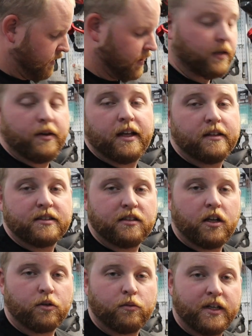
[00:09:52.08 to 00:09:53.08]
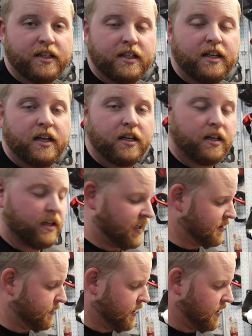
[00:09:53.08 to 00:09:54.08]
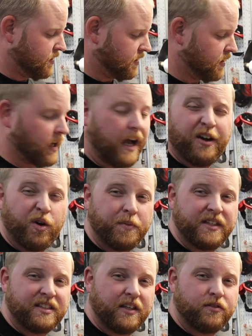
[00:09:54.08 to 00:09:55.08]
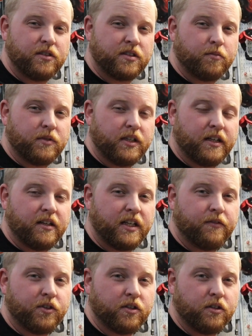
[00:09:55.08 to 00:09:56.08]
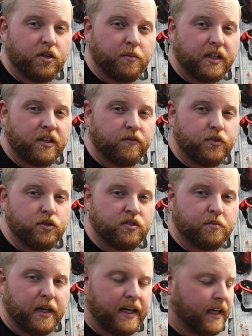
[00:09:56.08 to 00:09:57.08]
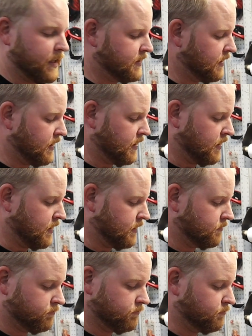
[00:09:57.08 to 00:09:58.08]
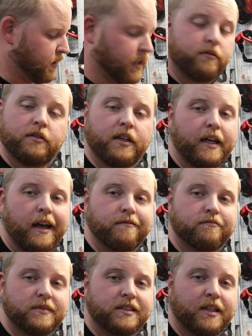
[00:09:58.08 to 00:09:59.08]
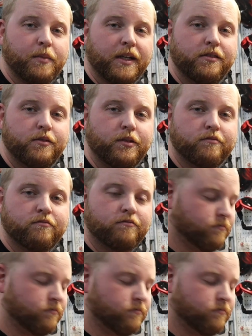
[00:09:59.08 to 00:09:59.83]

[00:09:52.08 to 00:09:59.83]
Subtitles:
Anyway, it's a long-winded explanation. I hope this gives you some clarity if you're a little bit confused by it. But with that, let's get back to it.